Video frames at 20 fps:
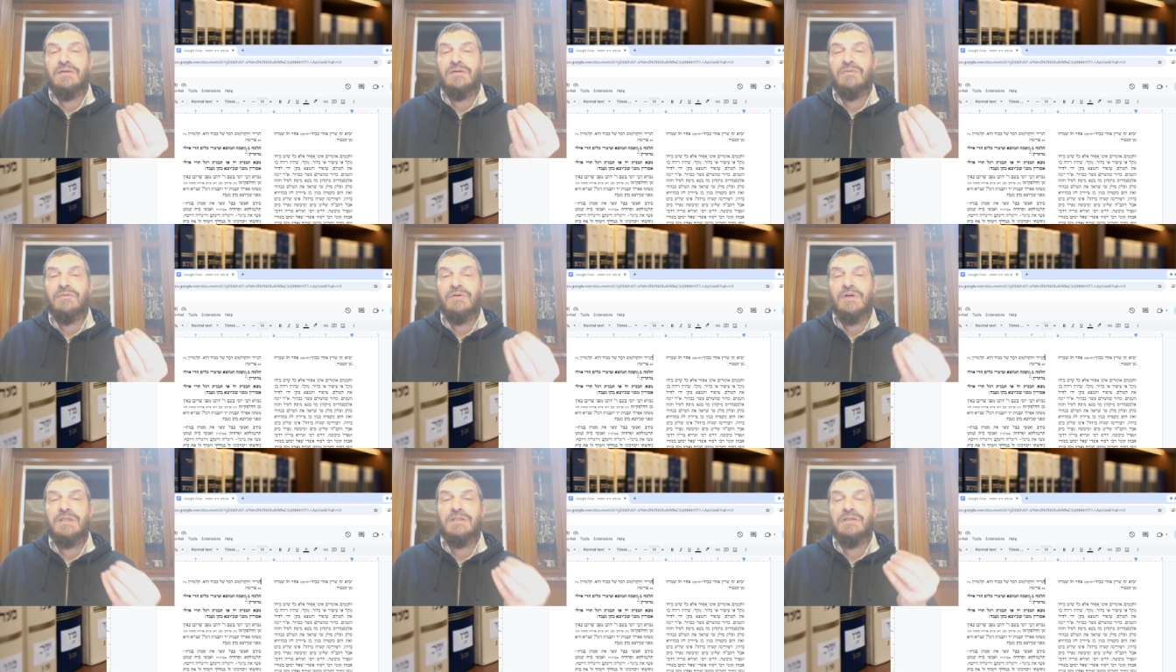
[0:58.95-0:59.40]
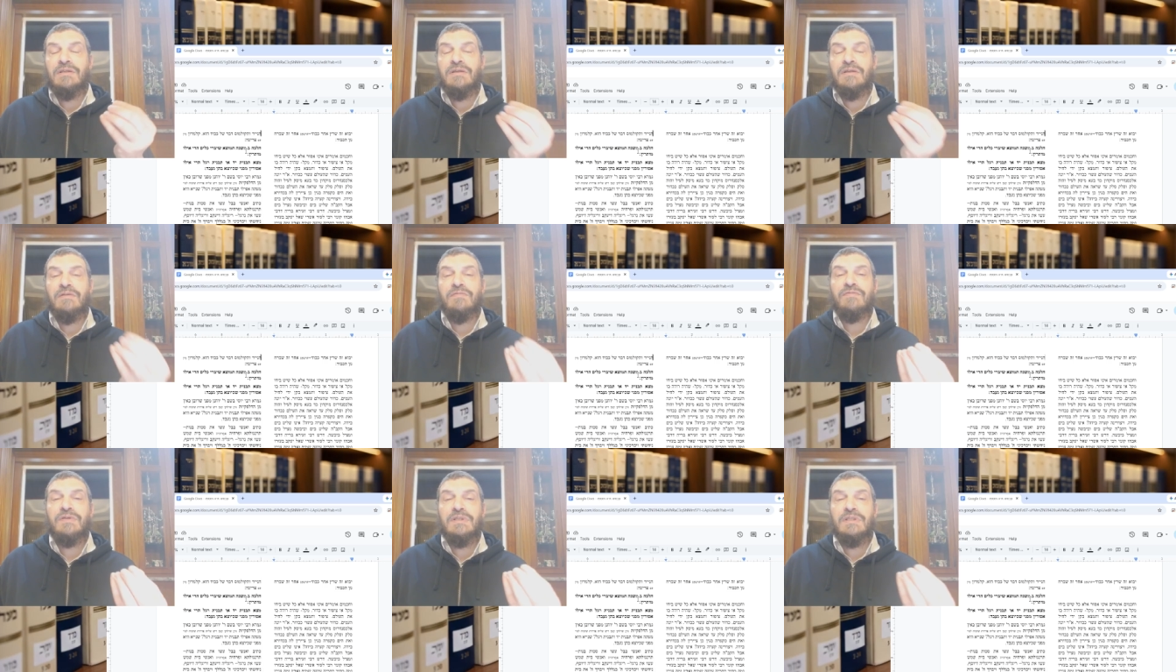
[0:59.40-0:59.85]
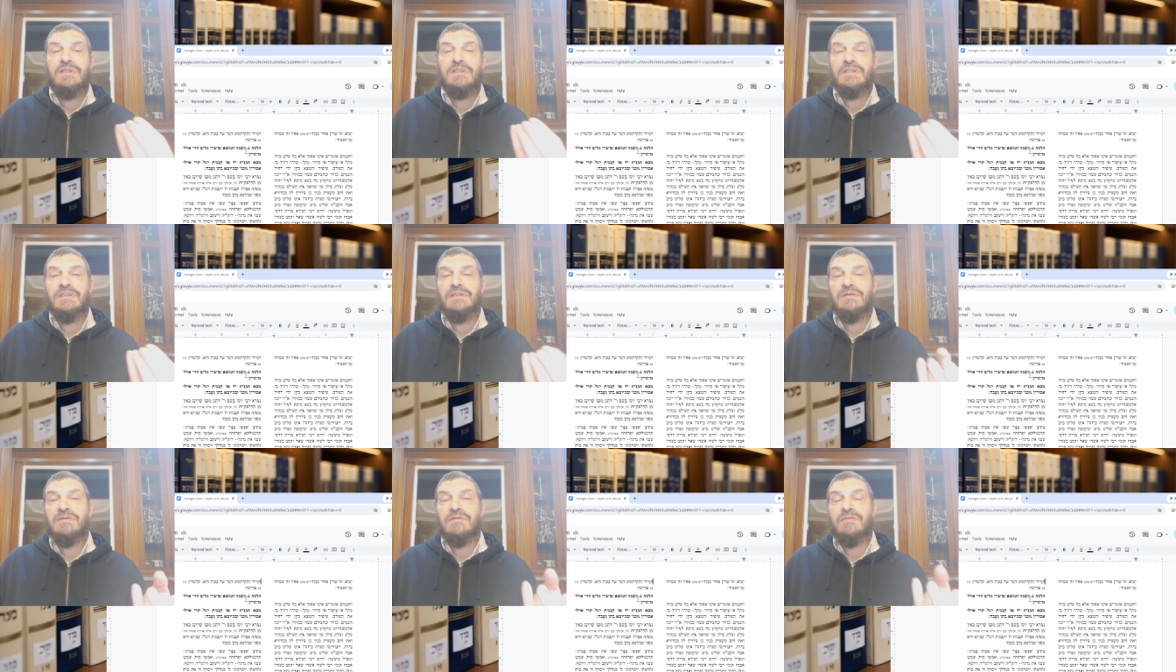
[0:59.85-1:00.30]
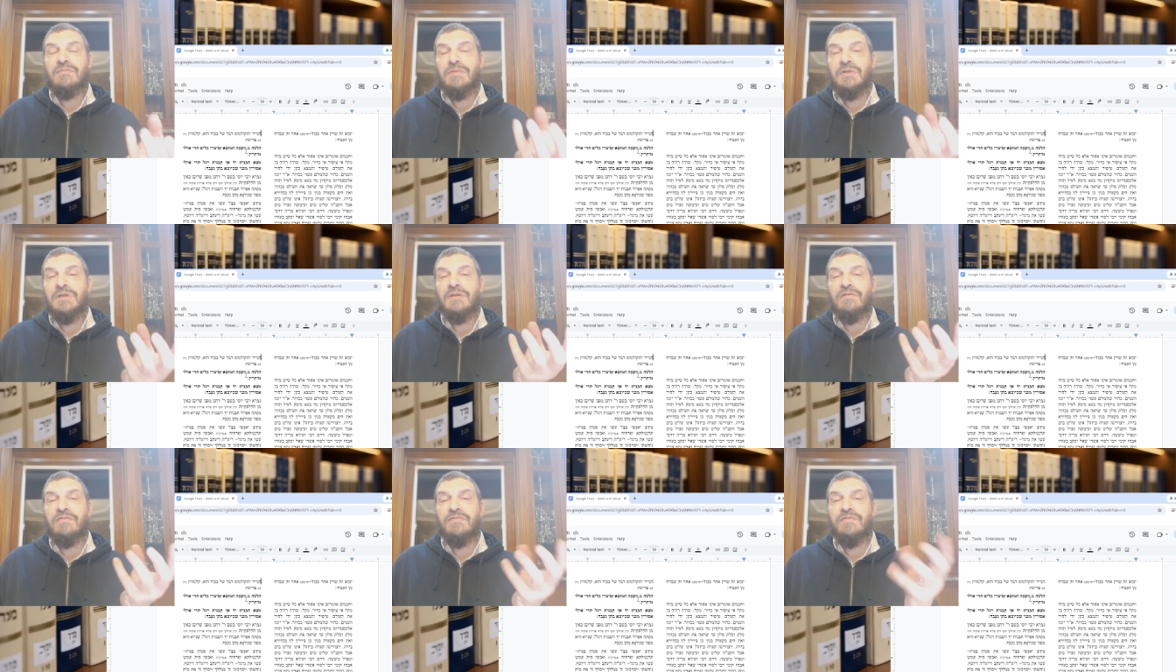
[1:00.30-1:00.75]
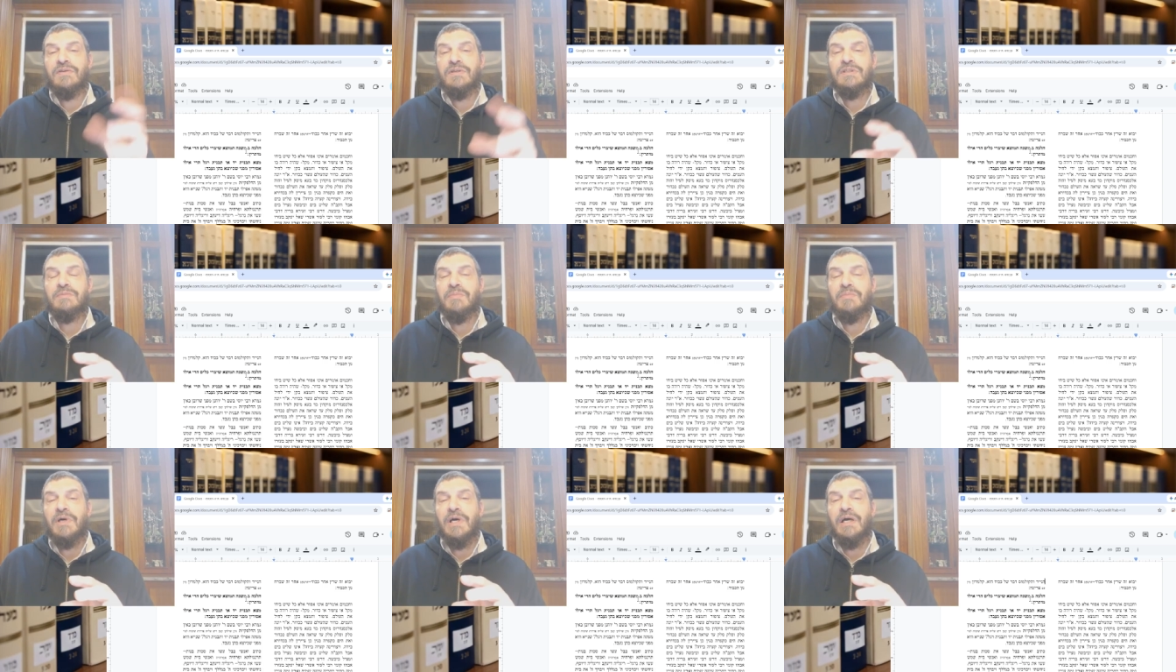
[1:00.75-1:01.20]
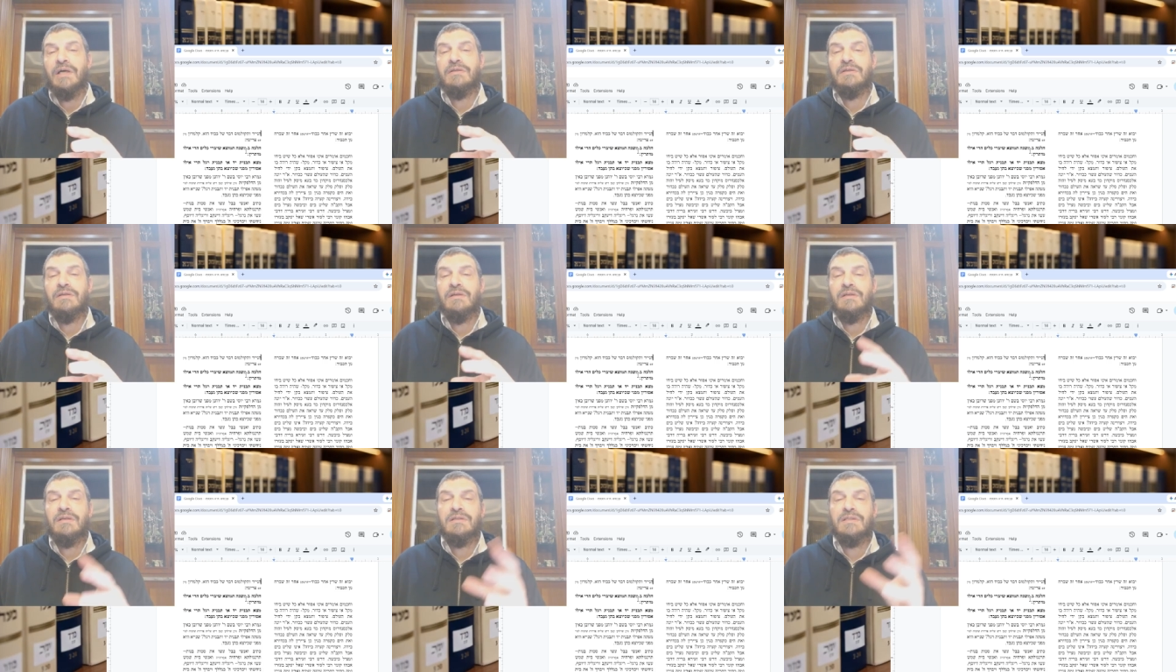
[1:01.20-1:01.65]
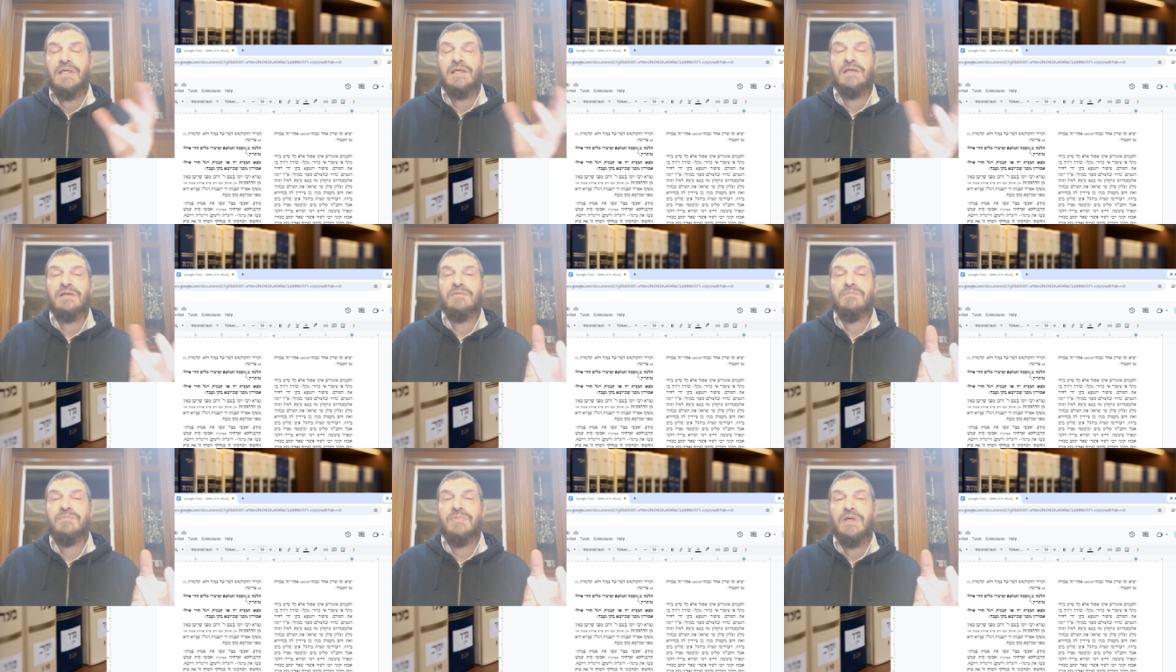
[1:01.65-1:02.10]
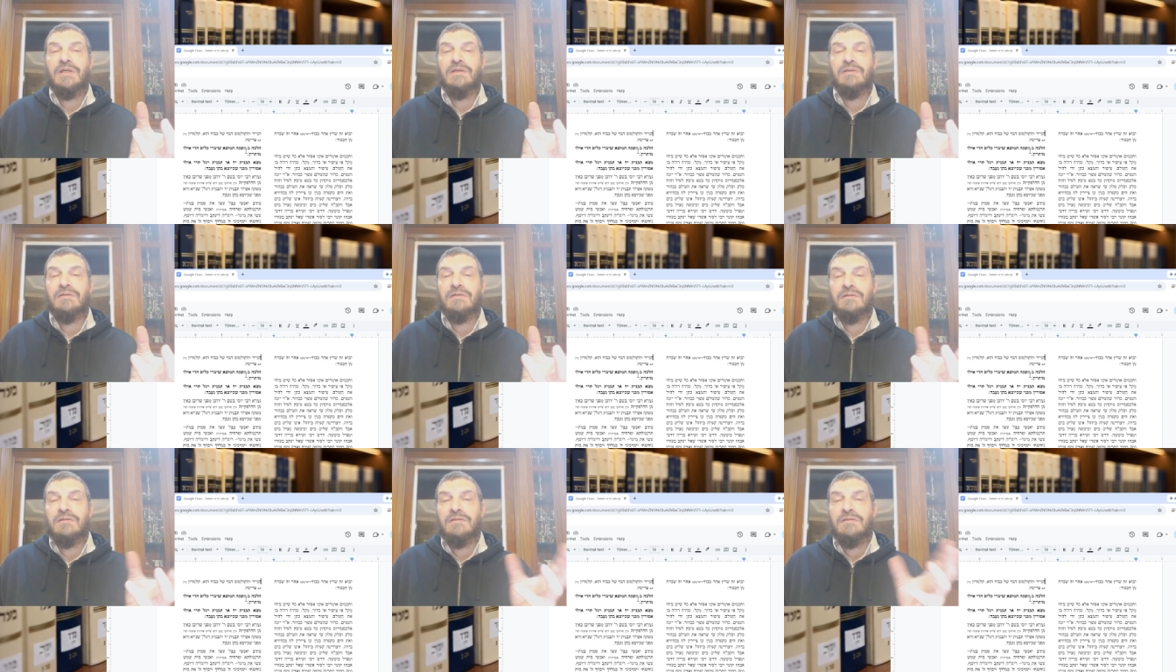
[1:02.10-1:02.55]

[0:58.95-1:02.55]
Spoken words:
what is the difference between the first part and the second part,